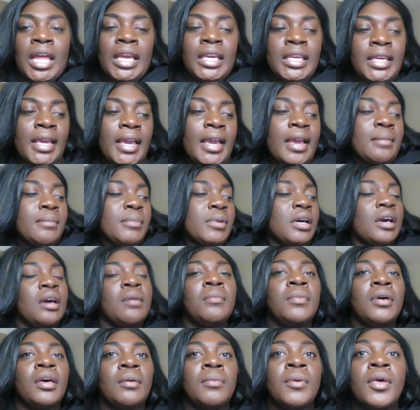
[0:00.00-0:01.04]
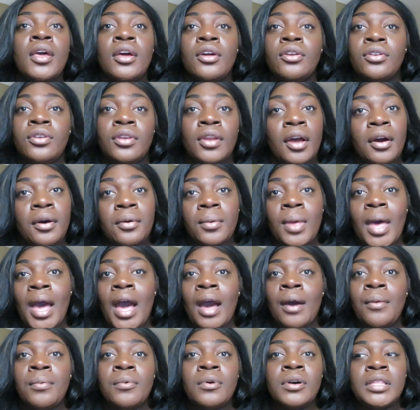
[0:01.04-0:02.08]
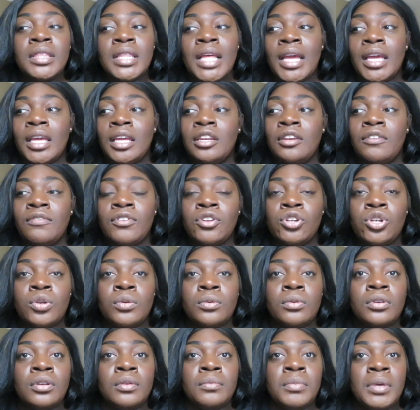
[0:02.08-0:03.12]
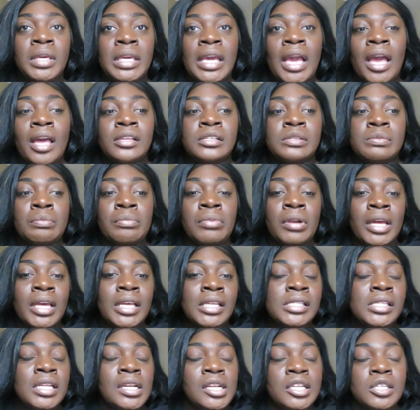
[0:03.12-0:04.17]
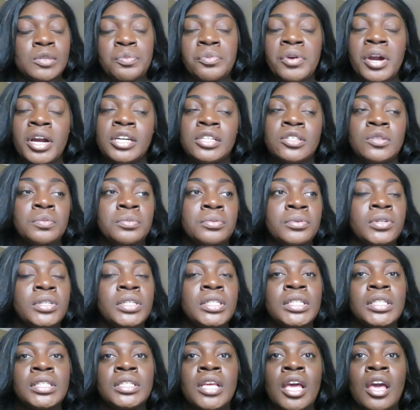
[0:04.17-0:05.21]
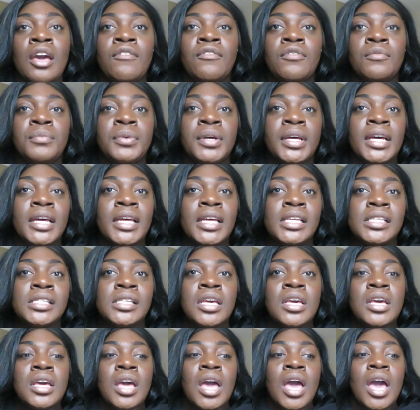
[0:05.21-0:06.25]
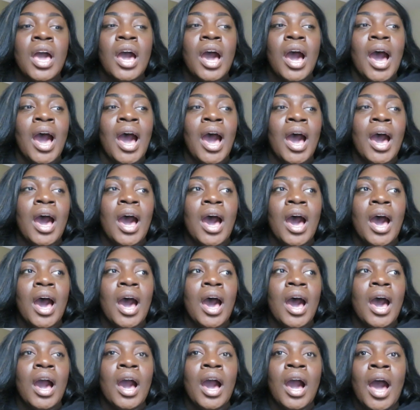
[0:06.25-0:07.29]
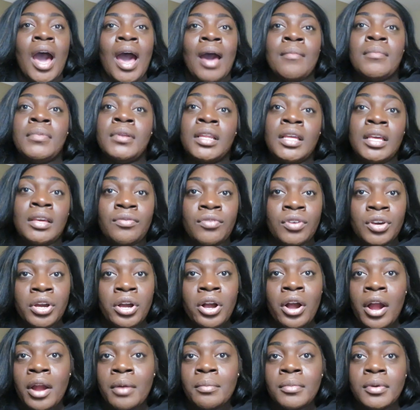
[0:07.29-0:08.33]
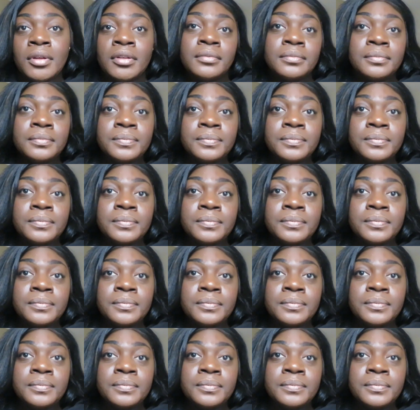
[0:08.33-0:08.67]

Like, yeah, I'm gonna come up. No, I want that individual to be as blessed and as prosperous as ever, because I believe in karma.